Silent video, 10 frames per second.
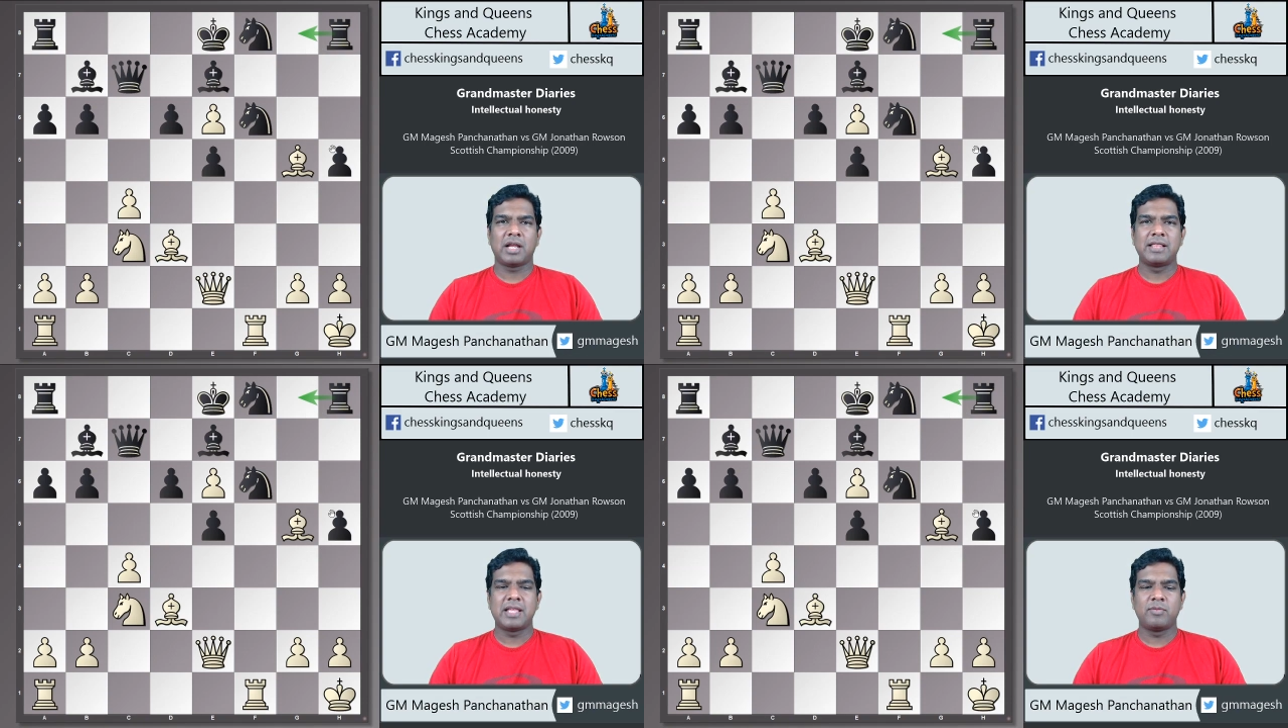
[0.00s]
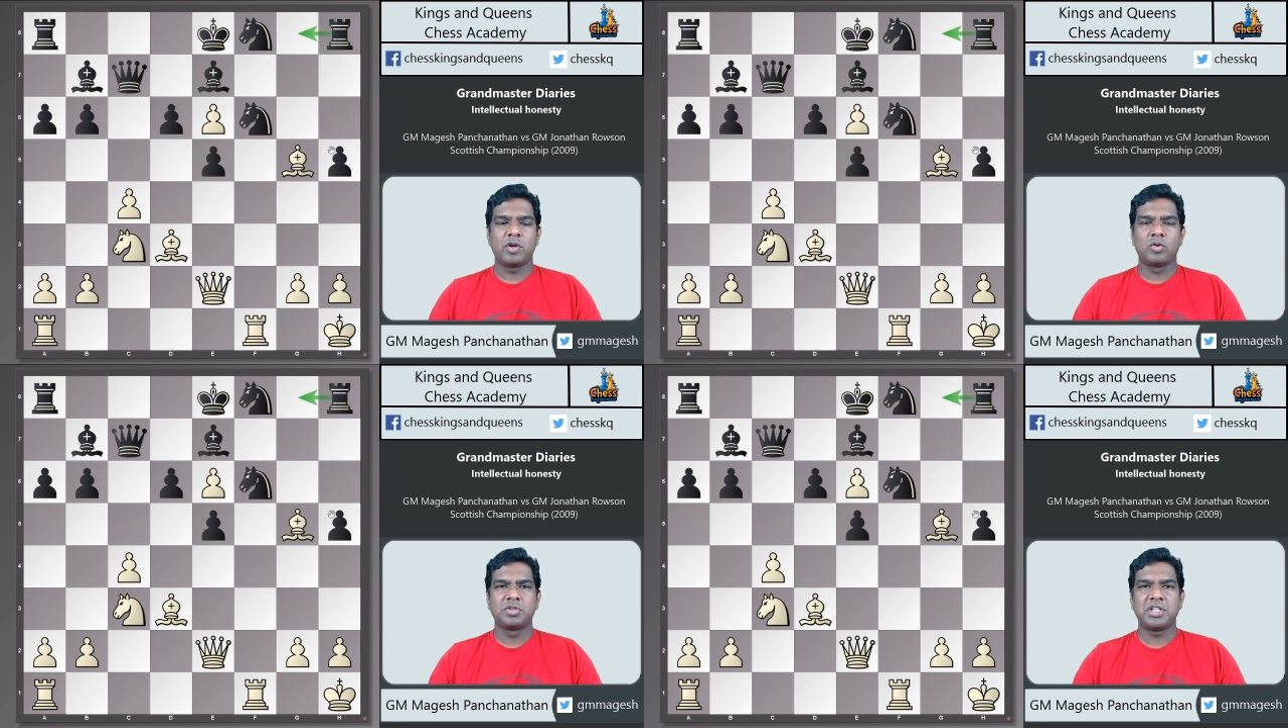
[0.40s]
and then when
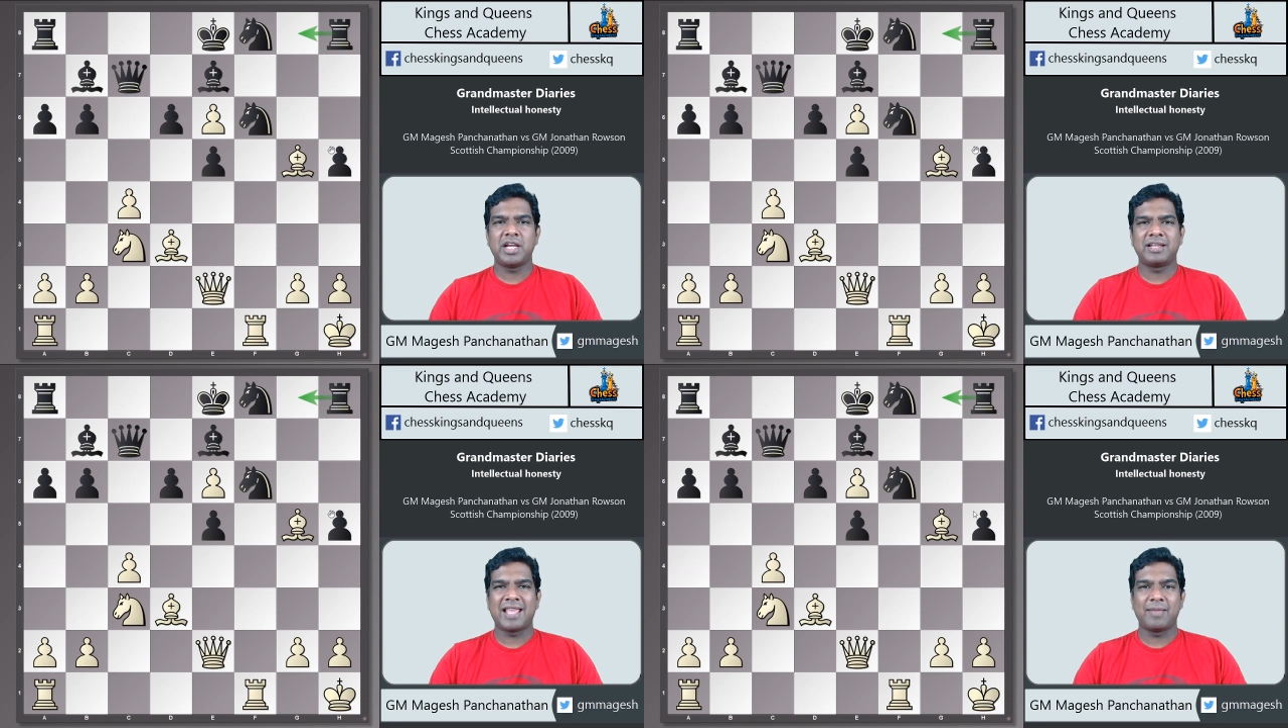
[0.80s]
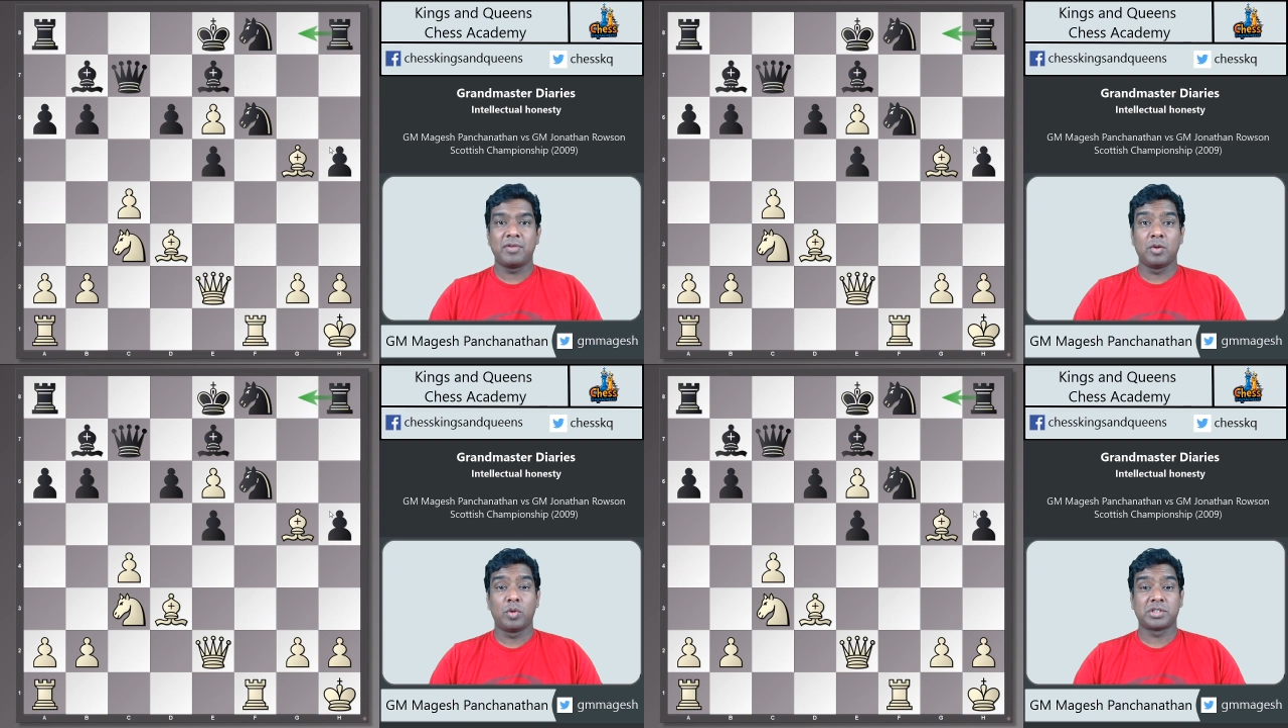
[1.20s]
rook g8 came in,
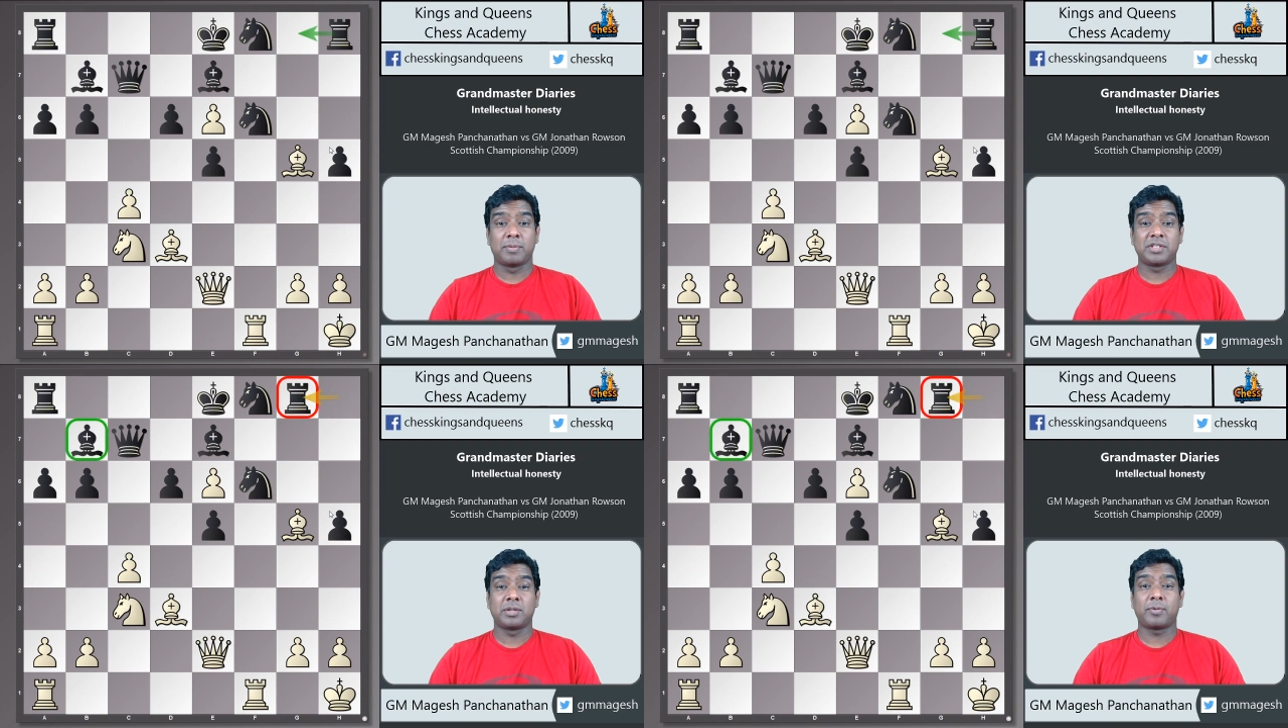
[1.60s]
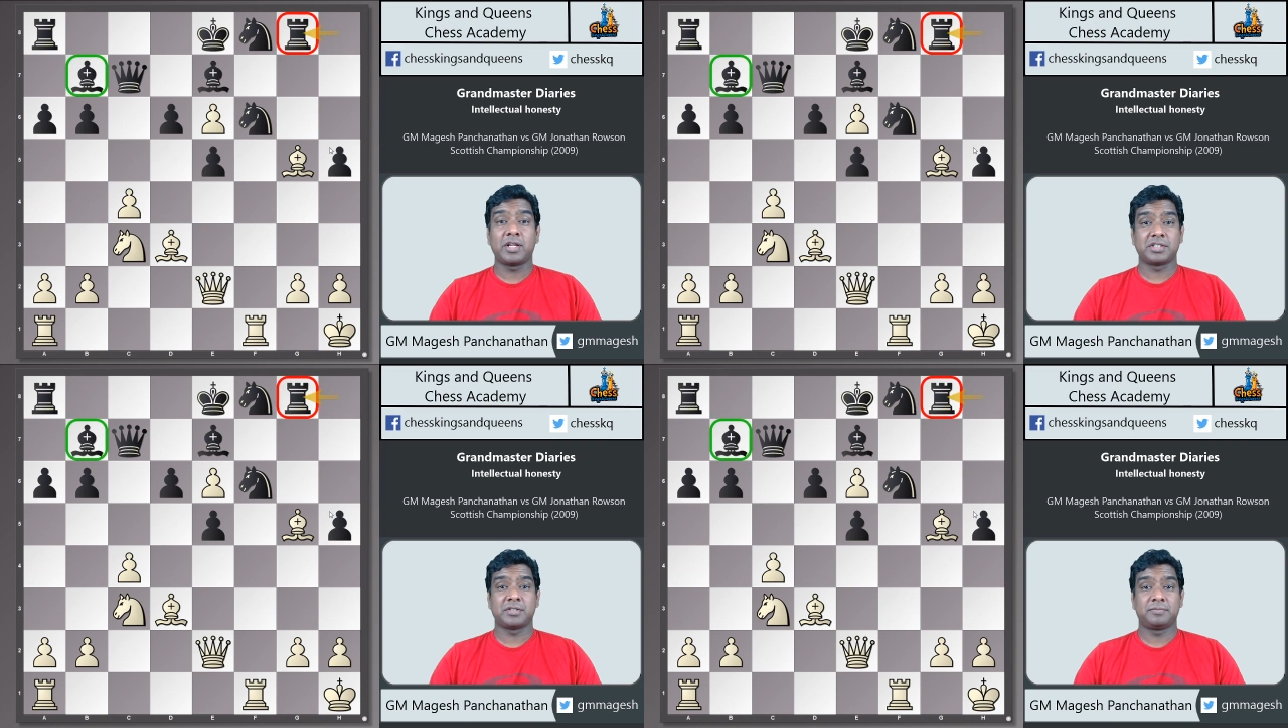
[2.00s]
it was a big
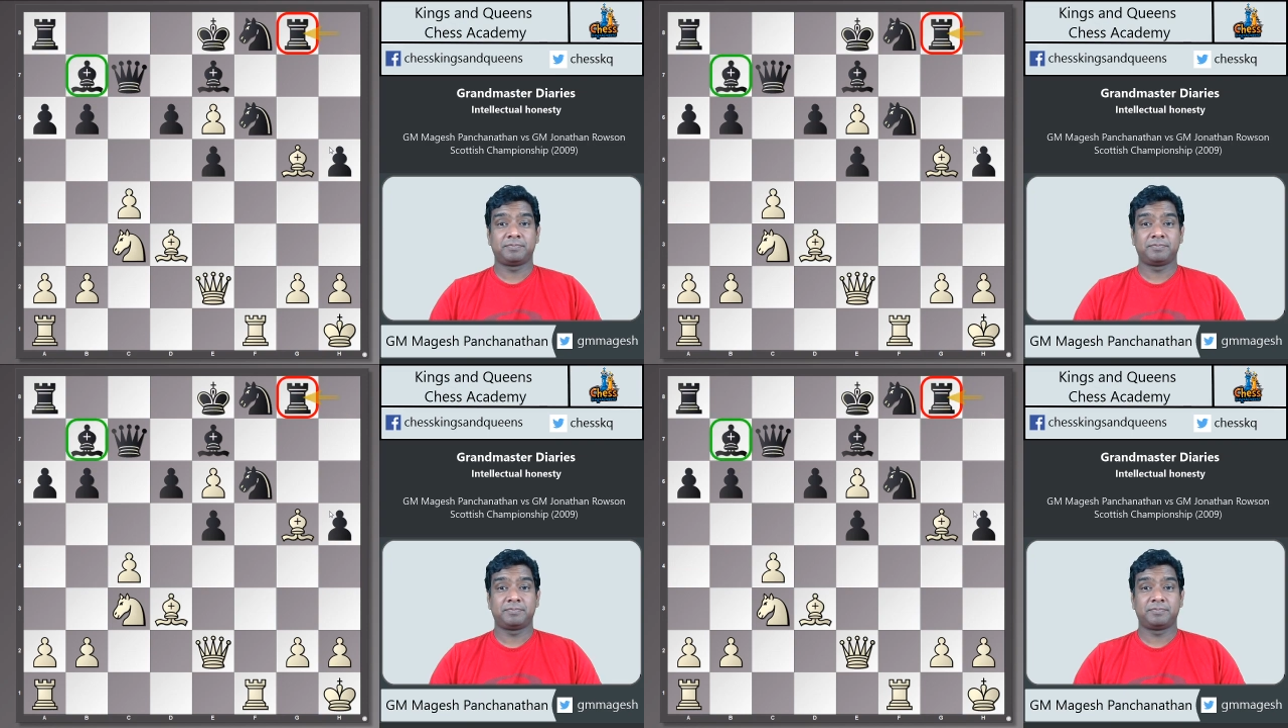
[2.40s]
surprise.